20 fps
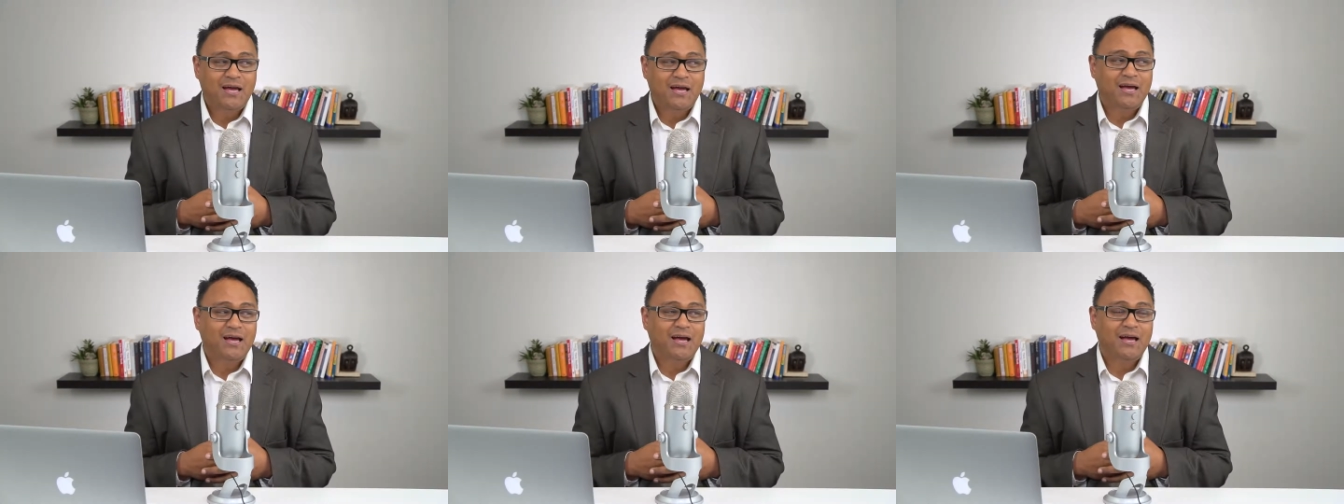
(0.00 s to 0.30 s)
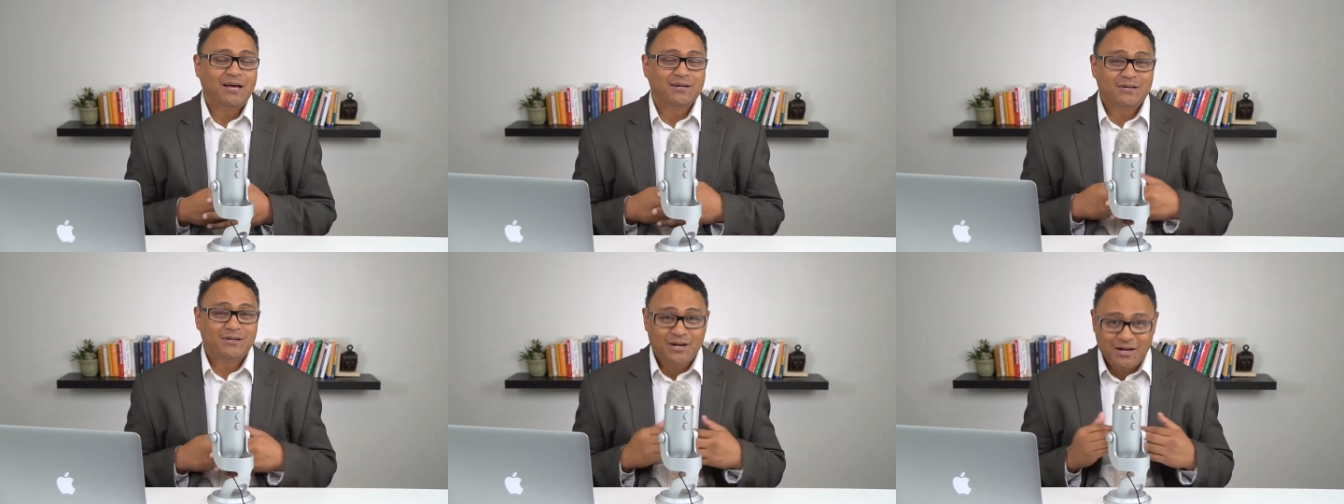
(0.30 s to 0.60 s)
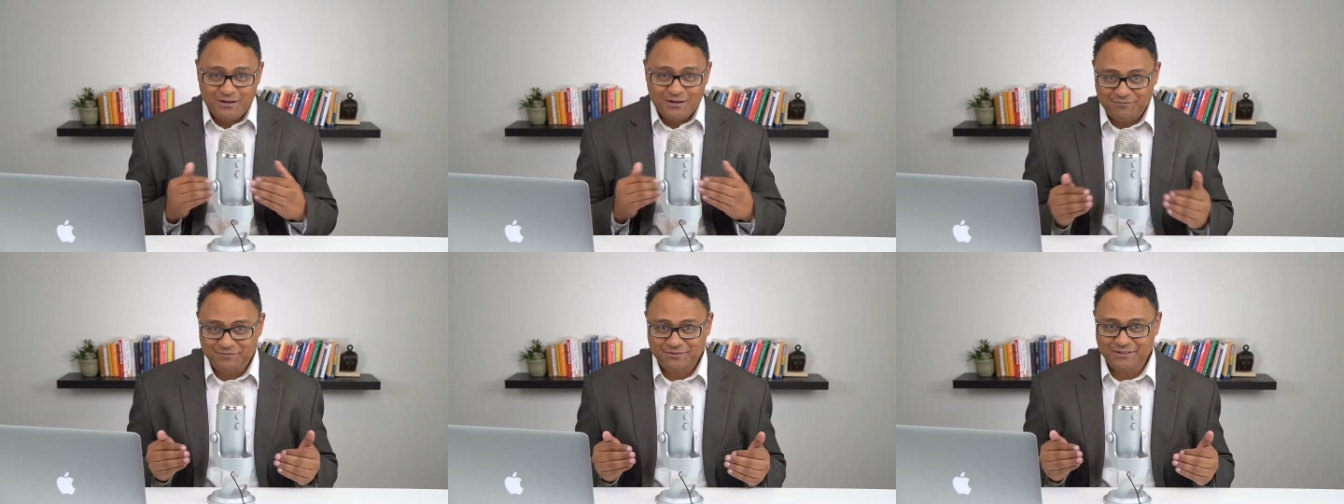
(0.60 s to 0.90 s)

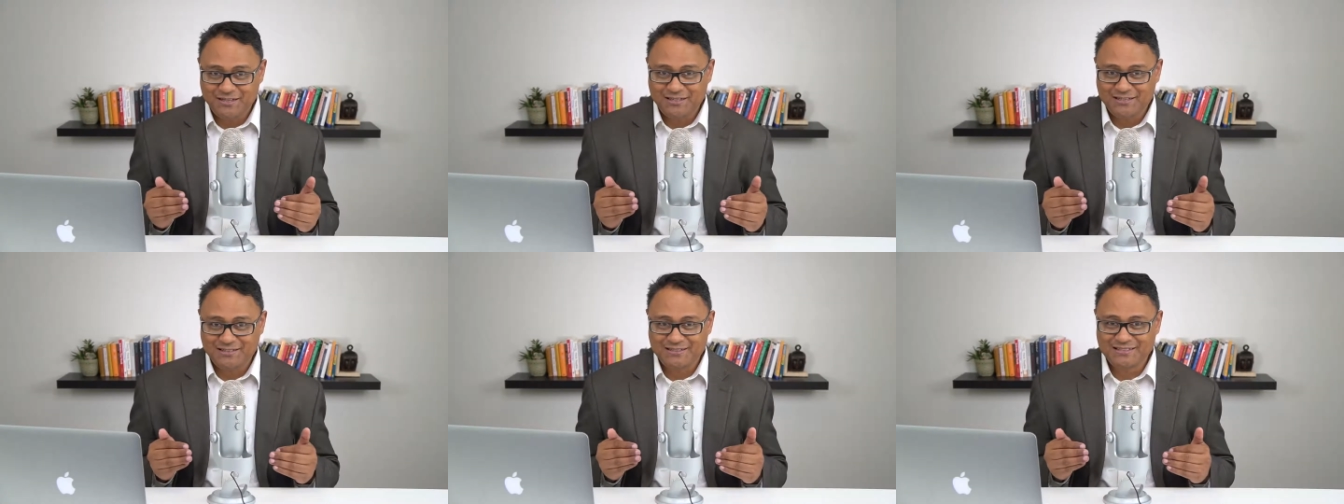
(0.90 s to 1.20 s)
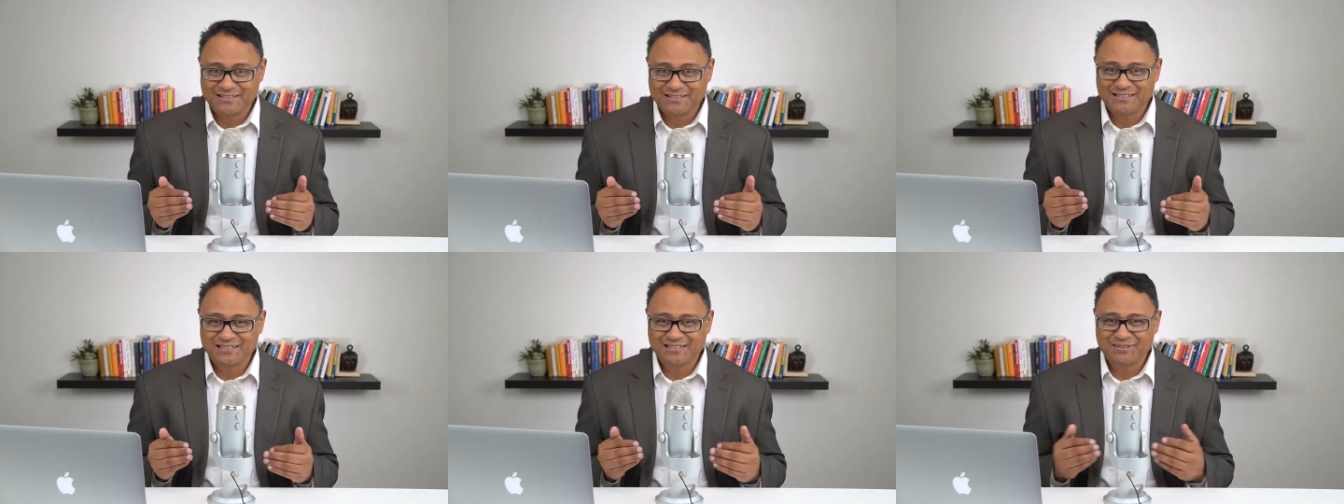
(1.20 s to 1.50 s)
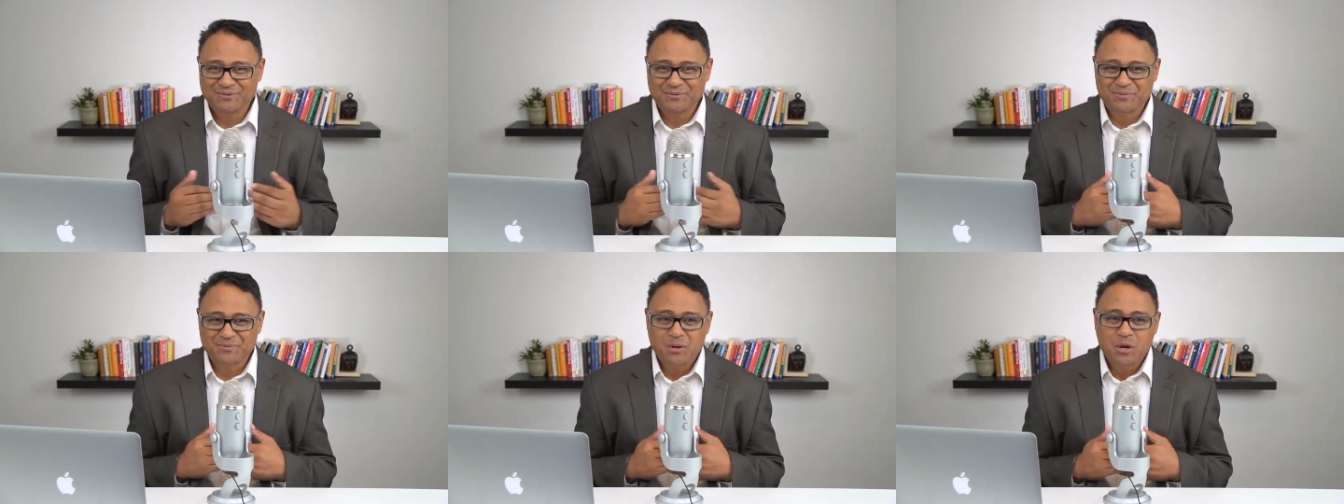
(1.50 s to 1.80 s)
Confidence.
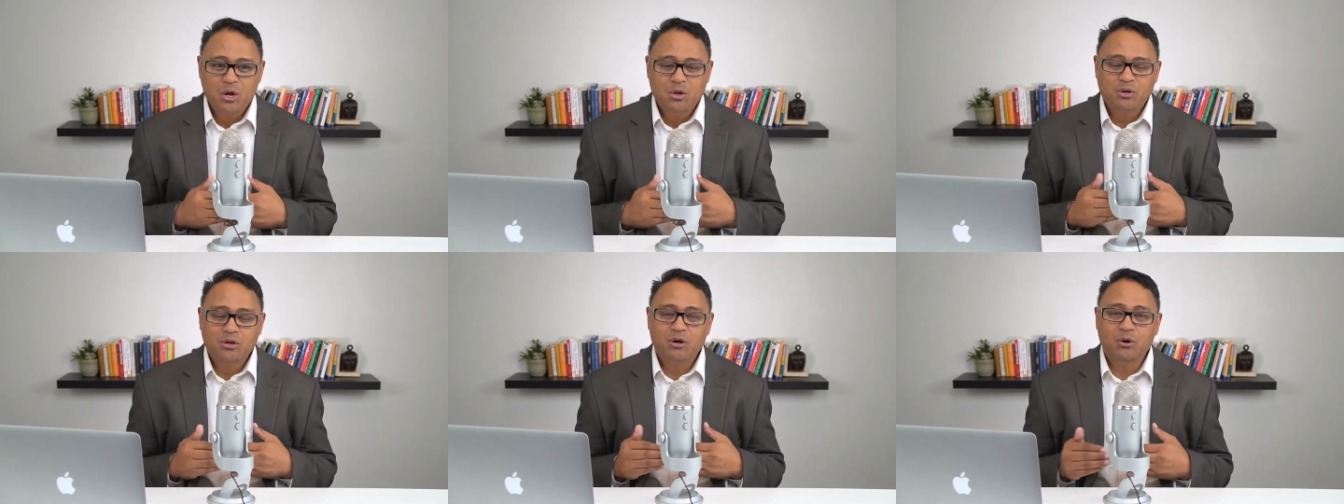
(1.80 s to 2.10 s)
Now,